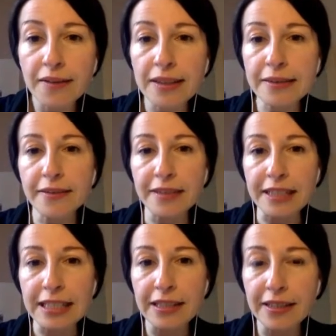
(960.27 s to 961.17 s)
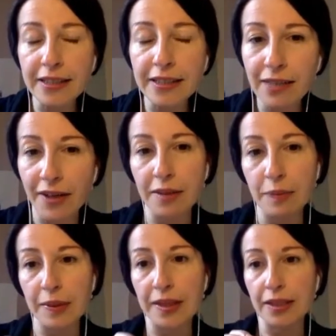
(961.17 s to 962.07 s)
it is
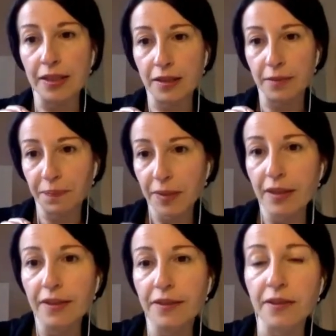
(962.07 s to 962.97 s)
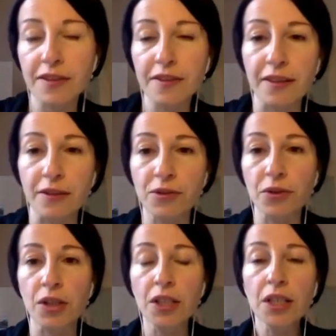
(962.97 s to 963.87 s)
incredibly interesting.
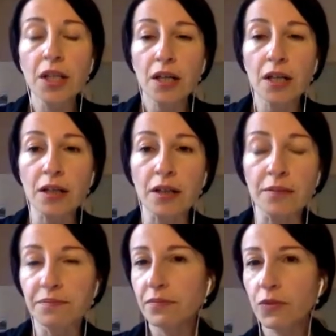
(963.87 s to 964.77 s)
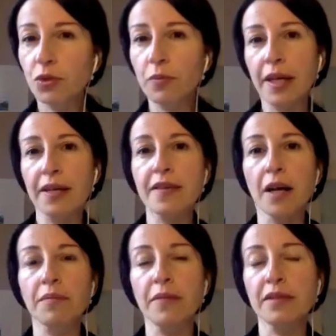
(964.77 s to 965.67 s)
So to make
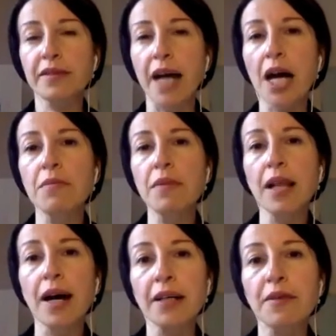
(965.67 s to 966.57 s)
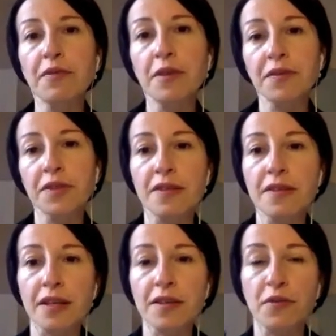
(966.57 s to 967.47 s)
some timeline,
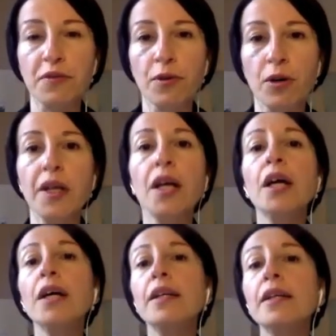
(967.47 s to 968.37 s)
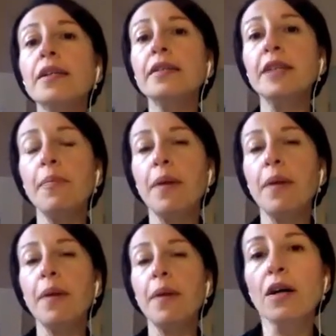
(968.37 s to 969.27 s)
1564, the
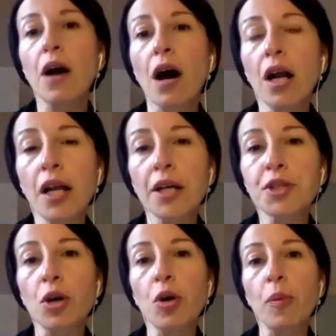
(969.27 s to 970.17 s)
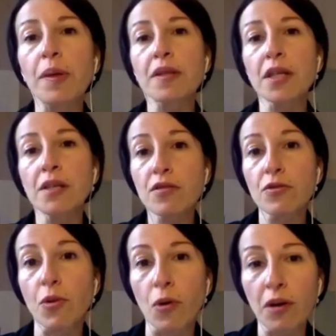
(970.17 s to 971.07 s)
Parisian College opens its
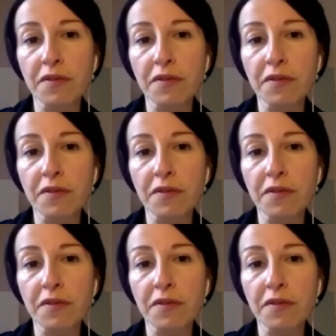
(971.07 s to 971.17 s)
doors,